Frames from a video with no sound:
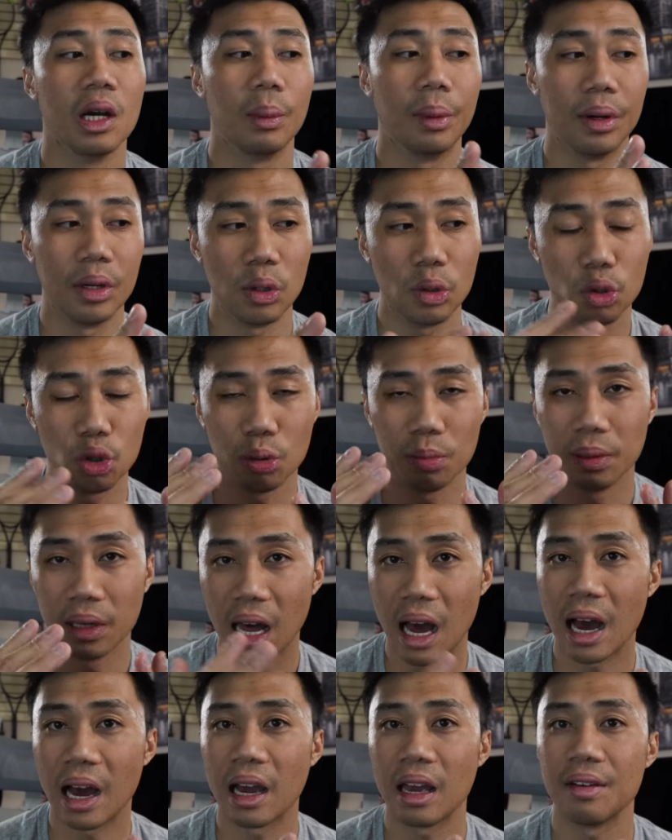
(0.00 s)
Where YouTube
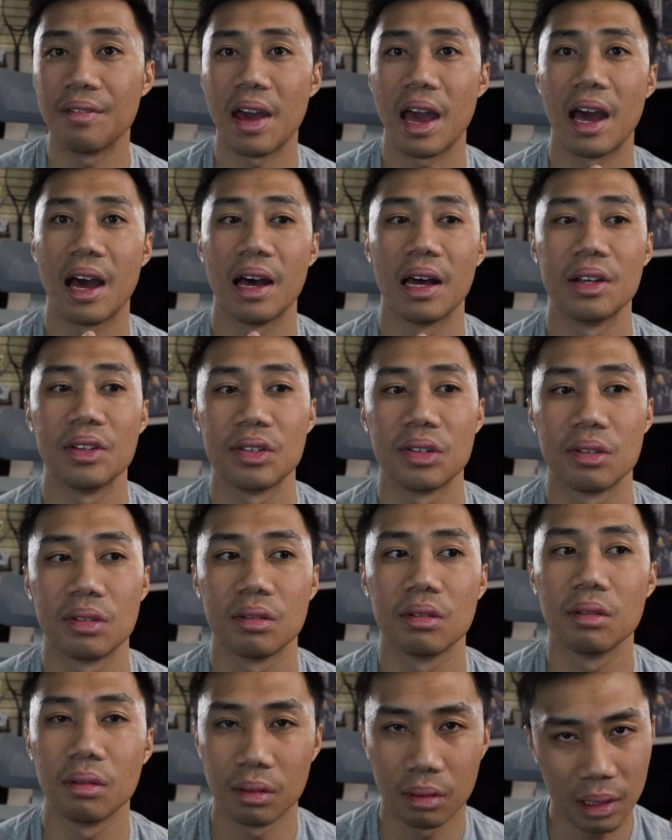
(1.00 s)
Live
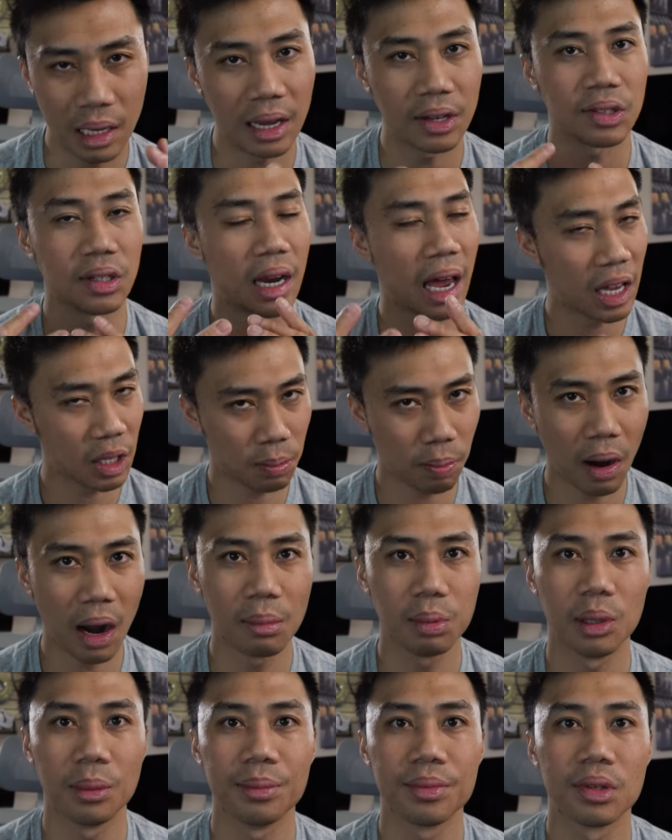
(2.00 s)
has, yes, it has
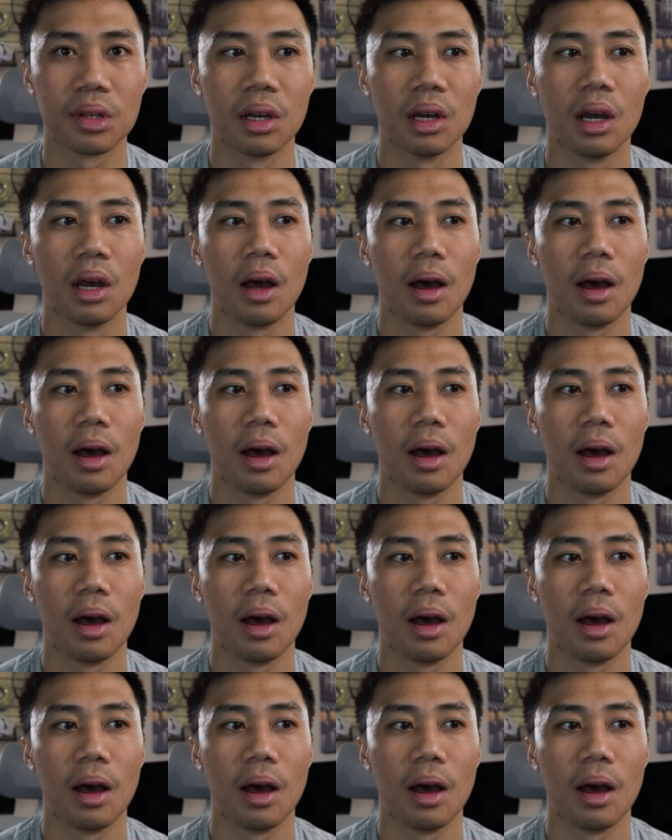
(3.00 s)
problems,